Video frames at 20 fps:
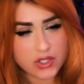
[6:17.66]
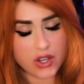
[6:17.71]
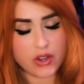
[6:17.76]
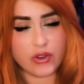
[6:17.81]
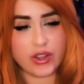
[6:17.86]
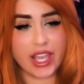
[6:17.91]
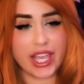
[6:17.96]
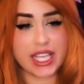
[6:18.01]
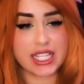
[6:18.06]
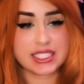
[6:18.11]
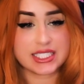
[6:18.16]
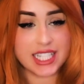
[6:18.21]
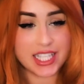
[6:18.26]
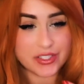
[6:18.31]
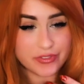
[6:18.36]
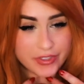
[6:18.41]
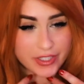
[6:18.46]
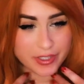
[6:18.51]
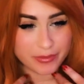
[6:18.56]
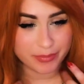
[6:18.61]
Okay,
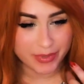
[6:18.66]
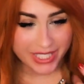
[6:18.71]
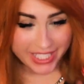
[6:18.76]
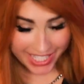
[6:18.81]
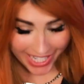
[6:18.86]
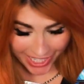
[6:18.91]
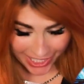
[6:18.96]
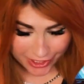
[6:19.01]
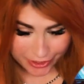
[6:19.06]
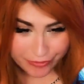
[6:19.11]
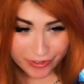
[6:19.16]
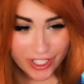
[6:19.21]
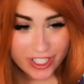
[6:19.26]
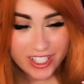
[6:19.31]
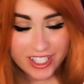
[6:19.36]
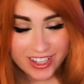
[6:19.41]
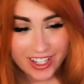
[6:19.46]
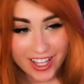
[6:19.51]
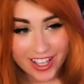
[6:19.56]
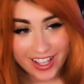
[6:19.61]
David, be
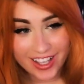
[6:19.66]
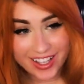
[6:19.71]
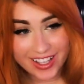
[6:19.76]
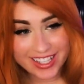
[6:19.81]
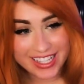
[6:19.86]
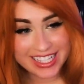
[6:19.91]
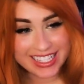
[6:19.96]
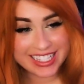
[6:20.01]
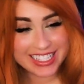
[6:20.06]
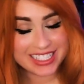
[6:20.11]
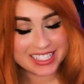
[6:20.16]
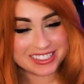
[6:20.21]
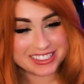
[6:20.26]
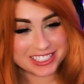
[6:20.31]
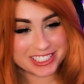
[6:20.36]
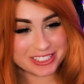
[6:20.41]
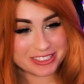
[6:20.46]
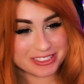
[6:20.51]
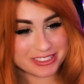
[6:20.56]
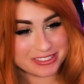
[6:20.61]
careful. I'm
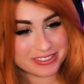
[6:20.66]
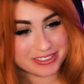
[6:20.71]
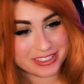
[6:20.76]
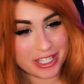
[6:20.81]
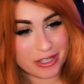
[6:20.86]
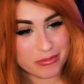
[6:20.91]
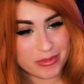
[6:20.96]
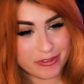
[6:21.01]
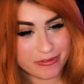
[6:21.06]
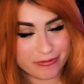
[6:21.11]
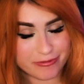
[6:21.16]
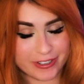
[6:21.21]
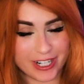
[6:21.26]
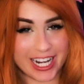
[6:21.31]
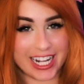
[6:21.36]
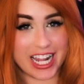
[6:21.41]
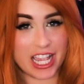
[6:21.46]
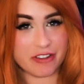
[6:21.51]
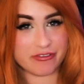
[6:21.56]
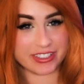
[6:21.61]

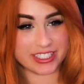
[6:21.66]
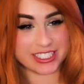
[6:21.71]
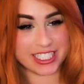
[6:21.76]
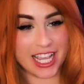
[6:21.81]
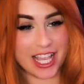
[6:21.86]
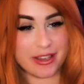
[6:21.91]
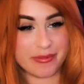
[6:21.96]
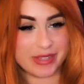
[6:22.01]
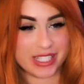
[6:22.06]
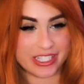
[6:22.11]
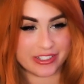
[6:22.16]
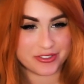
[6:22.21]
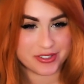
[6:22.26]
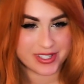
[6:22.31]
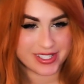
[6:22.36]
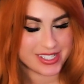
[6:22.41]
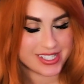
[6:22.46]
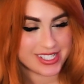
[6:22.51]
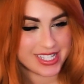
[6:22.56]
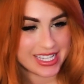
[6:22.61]
afraid every time he
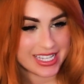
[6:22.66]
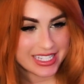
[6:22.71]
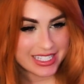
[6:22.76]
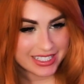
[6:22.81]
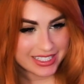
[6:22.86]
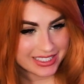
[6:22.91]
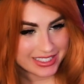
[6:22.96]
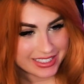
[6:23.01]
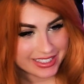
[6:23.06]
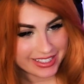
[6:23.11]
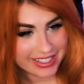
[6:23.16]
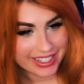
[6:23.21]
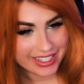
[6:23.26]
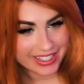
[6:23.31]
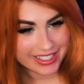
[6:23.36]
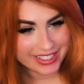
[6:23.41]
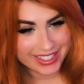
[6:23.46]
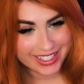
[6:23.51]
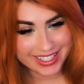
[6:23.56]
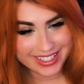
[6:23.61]
uses it,
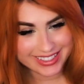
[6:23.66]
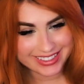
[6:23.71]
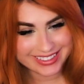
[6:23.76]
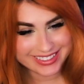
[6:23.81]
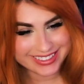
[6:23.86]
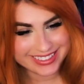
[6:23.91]
like.